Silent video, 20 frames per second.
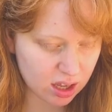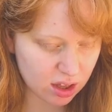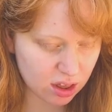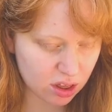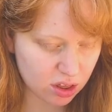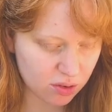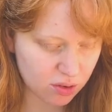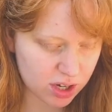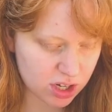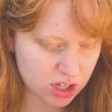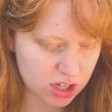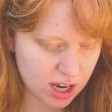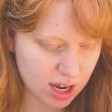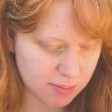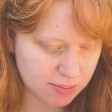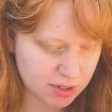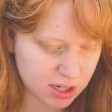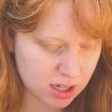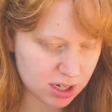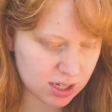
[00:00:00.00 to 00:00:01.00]
3
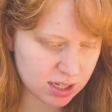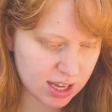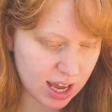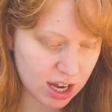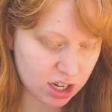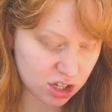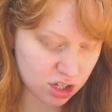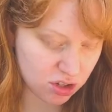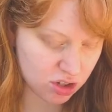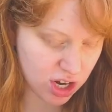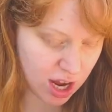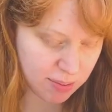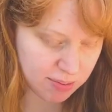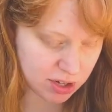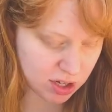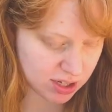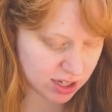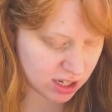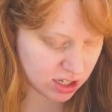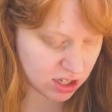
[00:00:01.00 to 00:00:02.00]
chapters? Yeah, 2
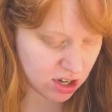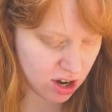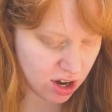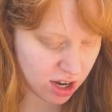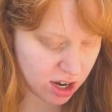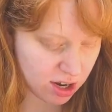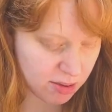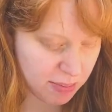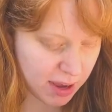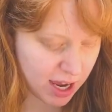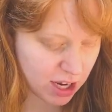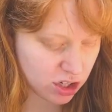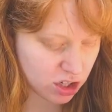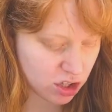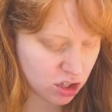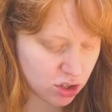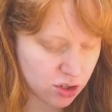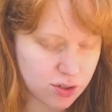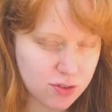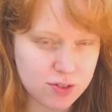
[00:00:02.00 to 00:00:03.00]
chapters. Starting on page
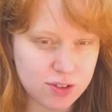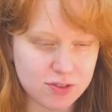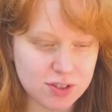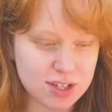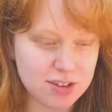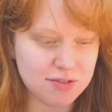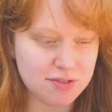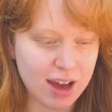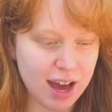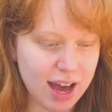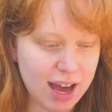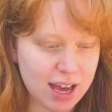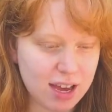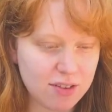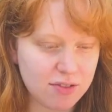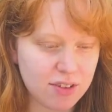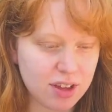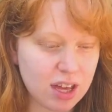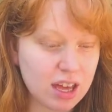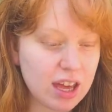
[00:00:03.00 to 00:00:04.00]

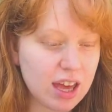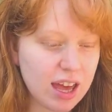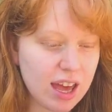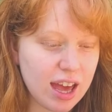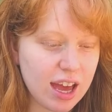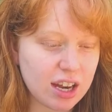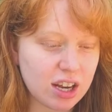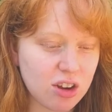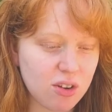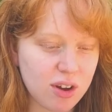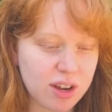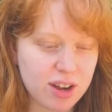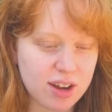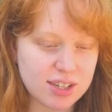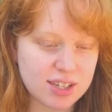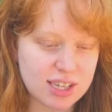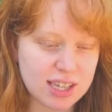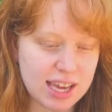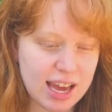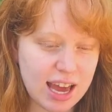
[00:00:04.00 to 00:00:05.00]
255. And going on
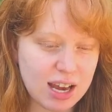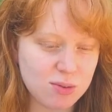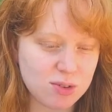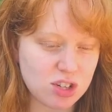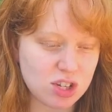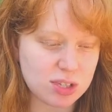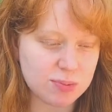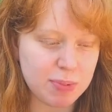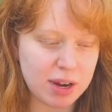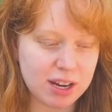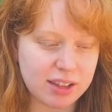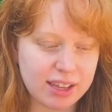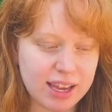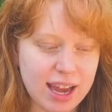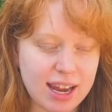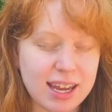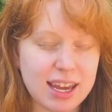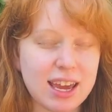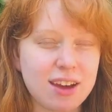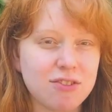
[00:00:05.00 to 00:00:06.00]
to the end, which is barely
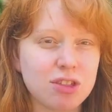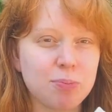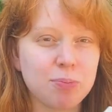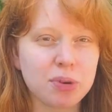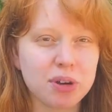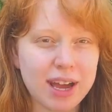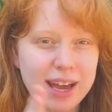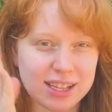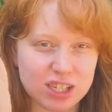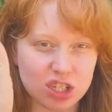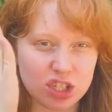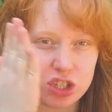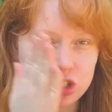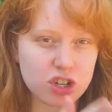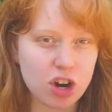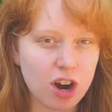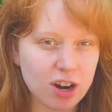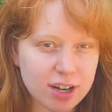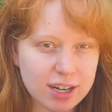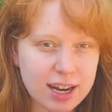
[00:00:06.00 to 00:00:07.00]
any. If the book had
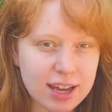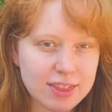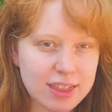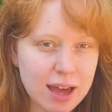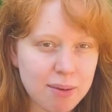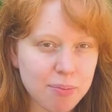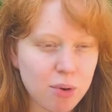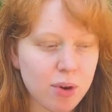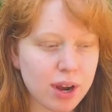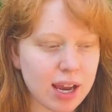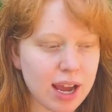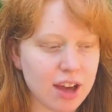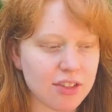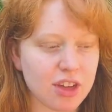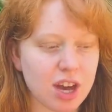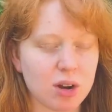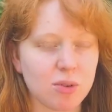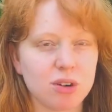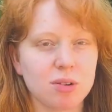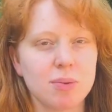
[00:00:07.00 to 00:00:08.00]
started at that point, I
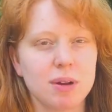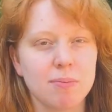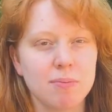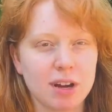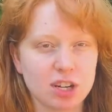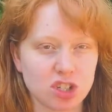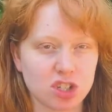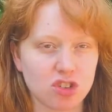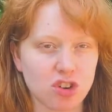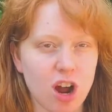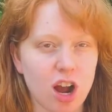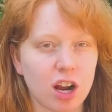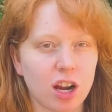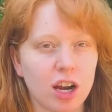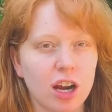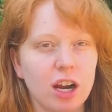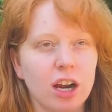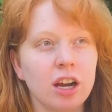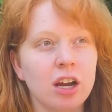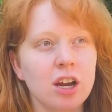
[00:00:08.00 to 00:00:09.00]
thought it would have been much
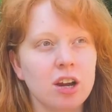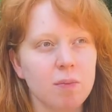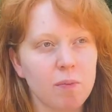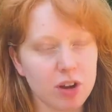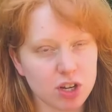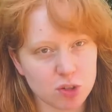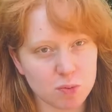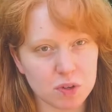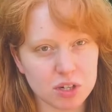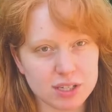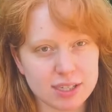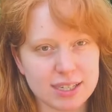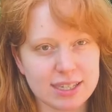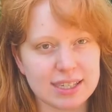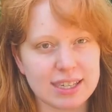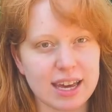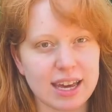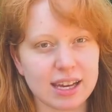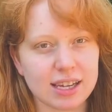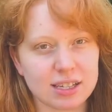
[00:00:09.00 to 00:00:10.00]
stronger, much more
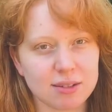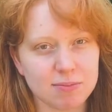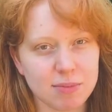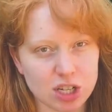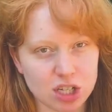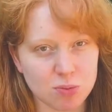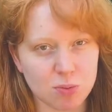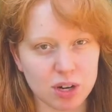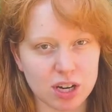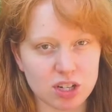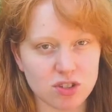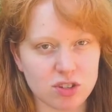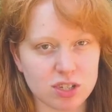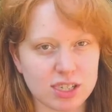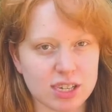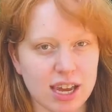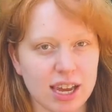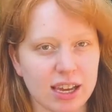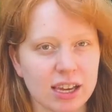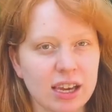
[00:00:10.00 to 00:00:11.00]
succinct, much more
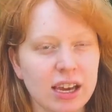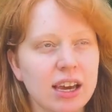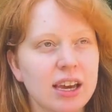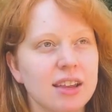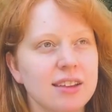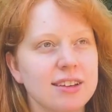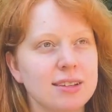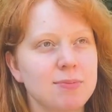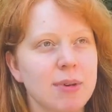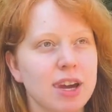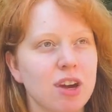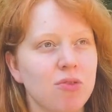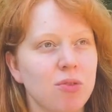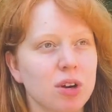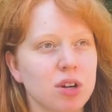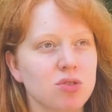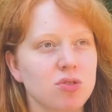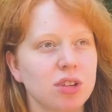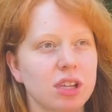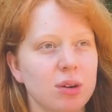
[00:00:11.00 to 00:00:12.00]
interesting. This might have
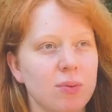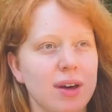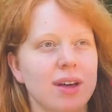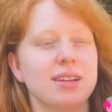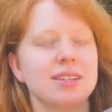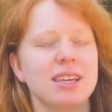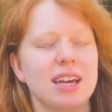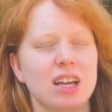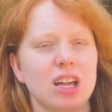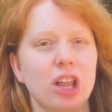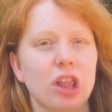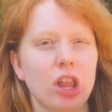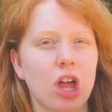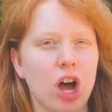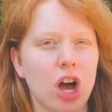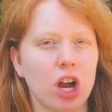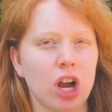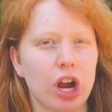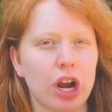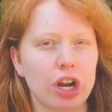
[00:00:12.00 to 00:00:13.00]
worked really well as a
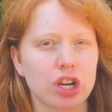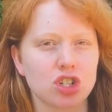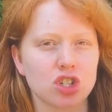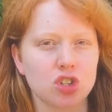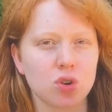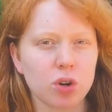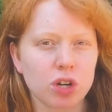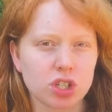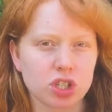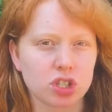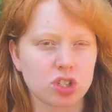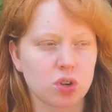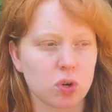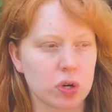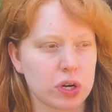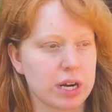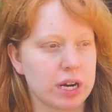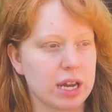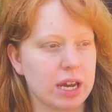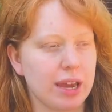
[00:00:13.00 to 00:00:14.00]
longer short
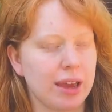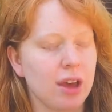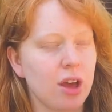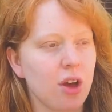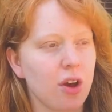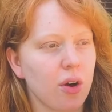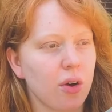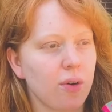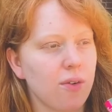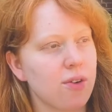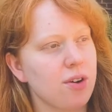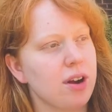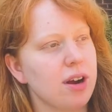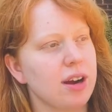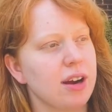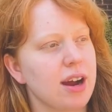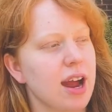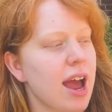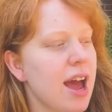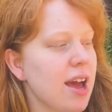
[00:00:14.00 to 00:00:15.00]
story, or